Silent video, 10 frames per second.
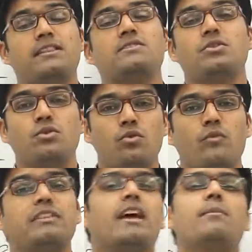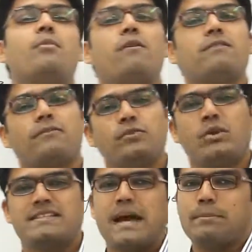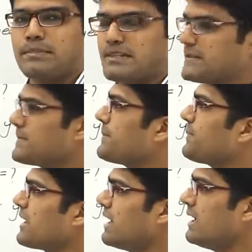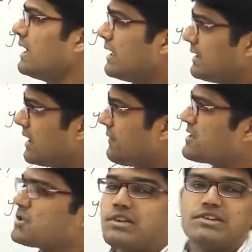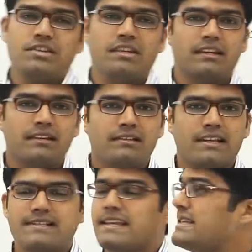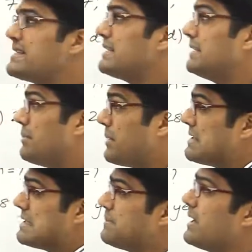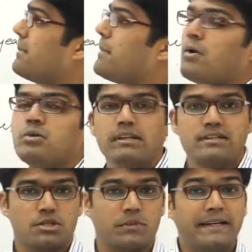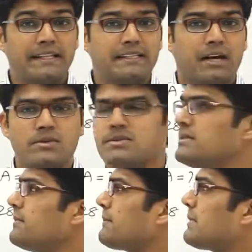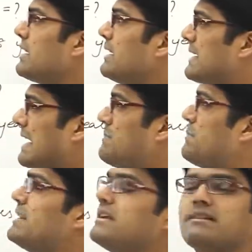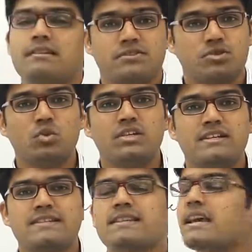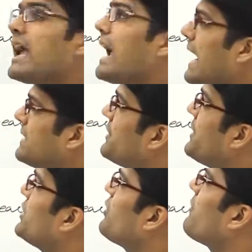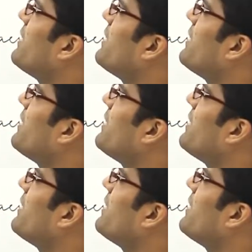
this to you with the help of a few examples. The first question here, it says the principal amount is 20,000. Time period is 2 years and the rate of